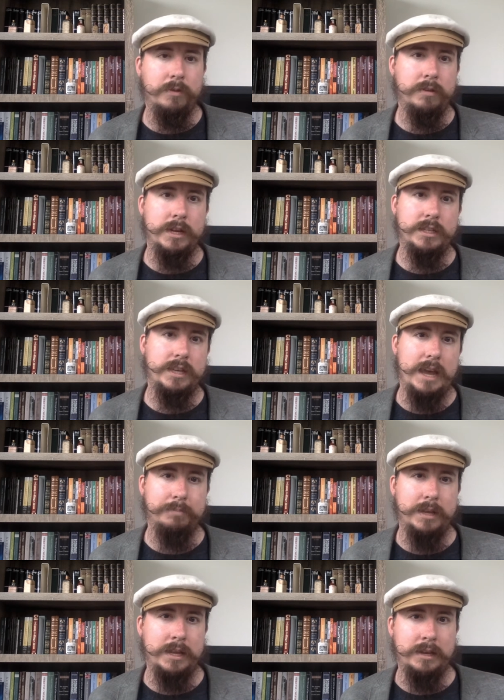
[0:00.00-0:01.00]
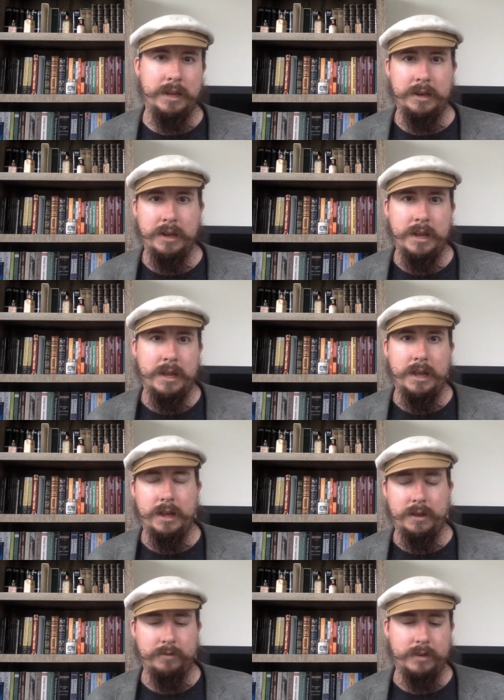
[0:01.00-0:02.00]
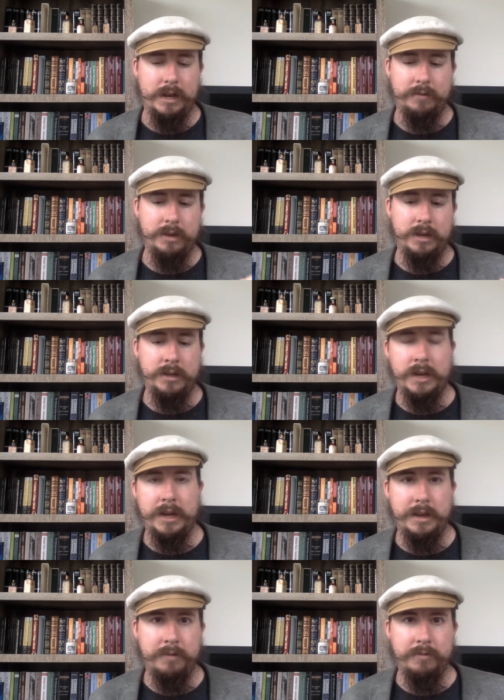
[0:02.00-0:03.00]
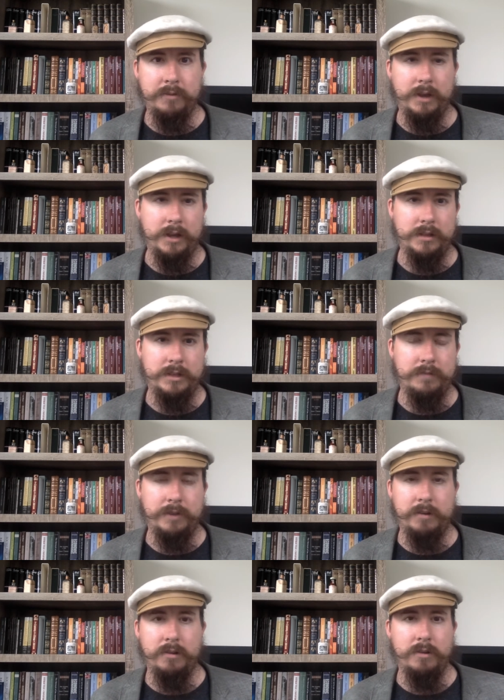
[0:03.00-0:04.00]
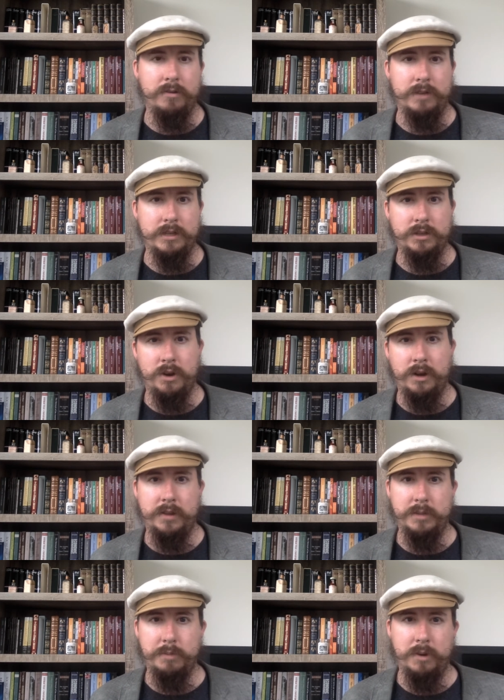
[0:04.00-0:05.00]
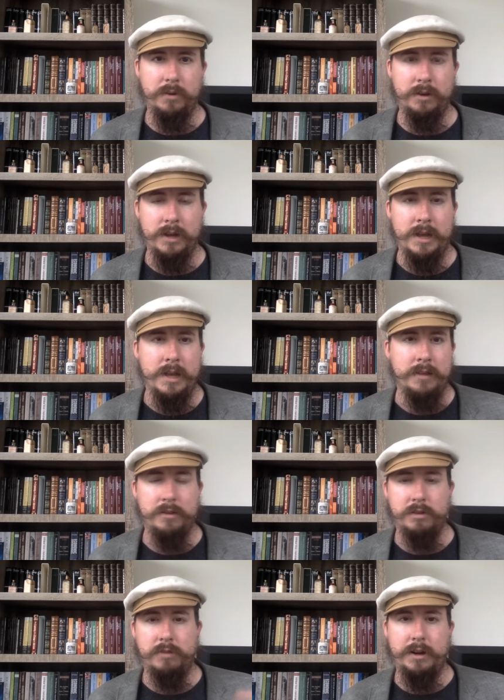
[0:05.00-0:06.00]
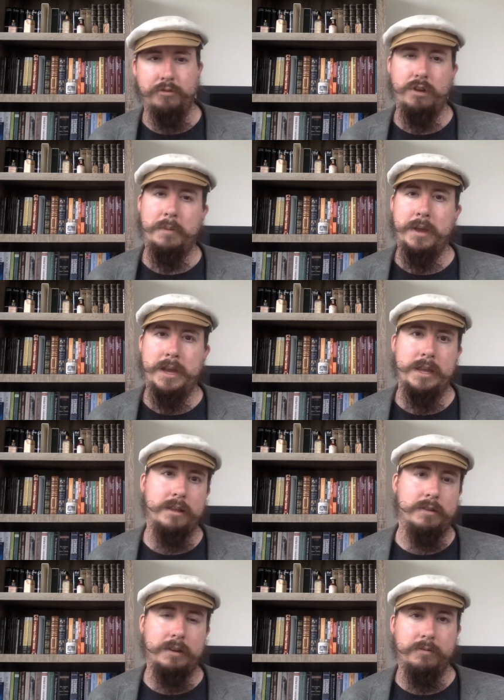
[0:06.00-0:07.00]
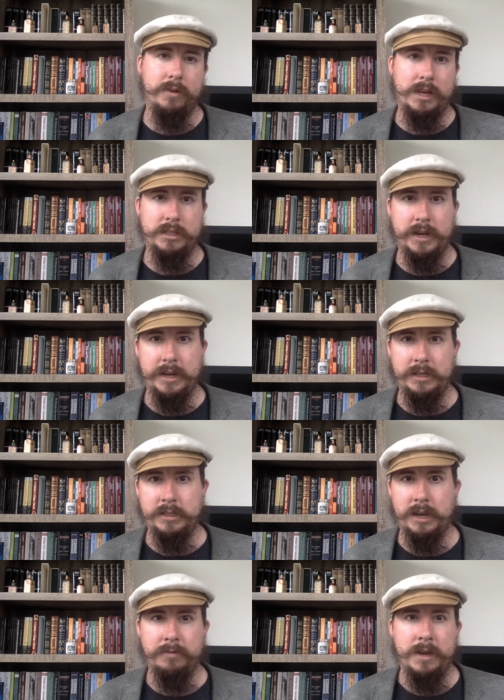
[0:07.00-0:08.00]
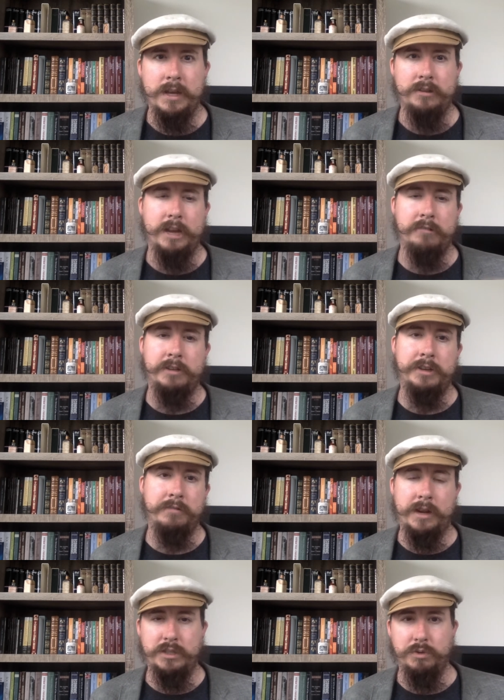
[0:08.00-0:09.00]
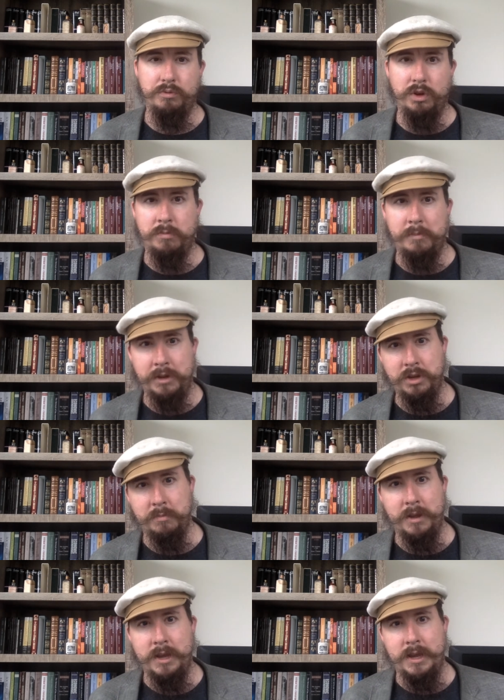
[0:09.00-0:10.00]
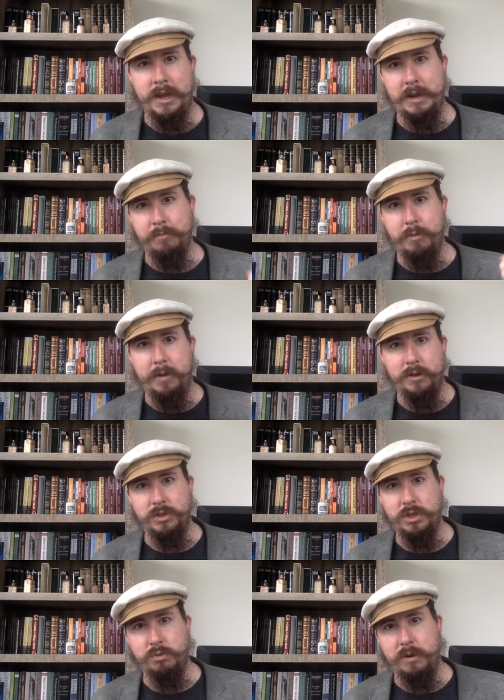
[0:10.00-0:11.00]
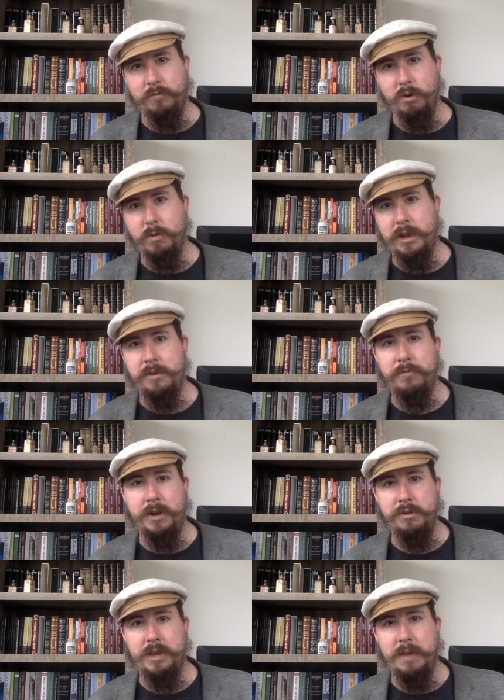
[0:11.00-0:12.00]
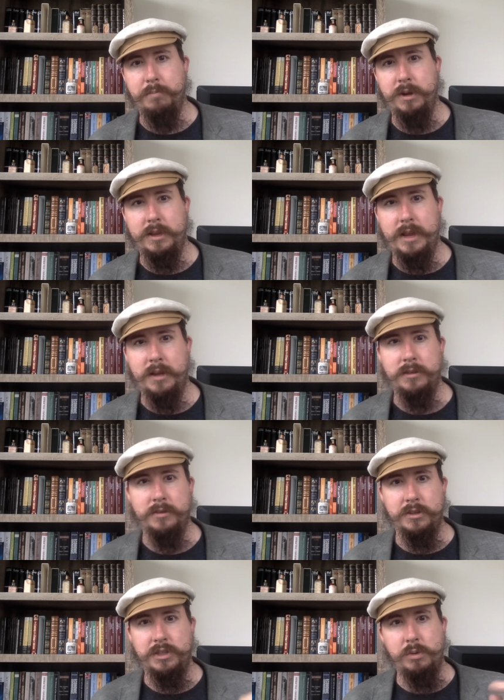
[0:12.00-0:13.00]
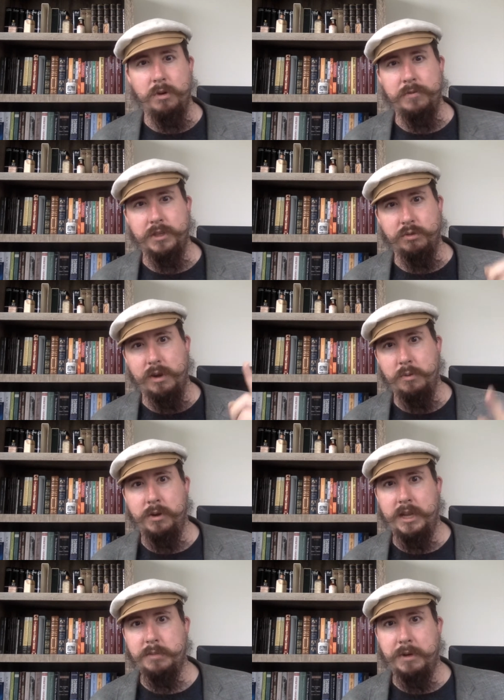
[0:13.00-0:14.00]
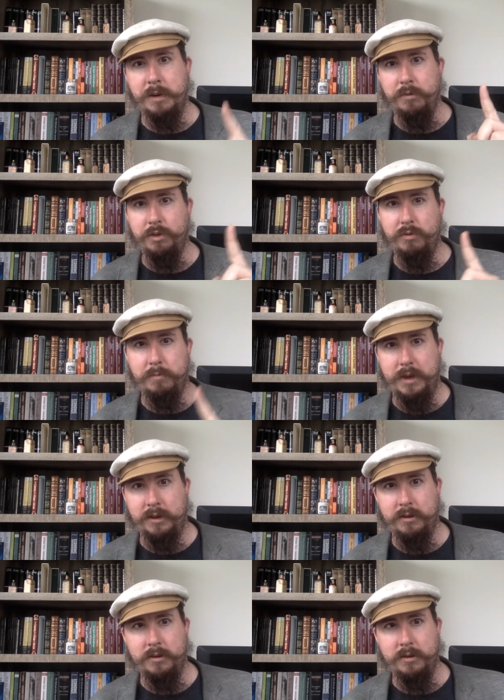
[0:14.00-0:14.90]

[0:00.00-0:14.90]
villainous captain and kind of young, naive seafarer who gets caught on this boat. And there's a lot of drama in it, a lot of very exciting stuff. Jack London writes with real momentum, and he propels the story forward, and you find you can't put it down. So The Sea Wolf is a great one. That's my number 3 pick.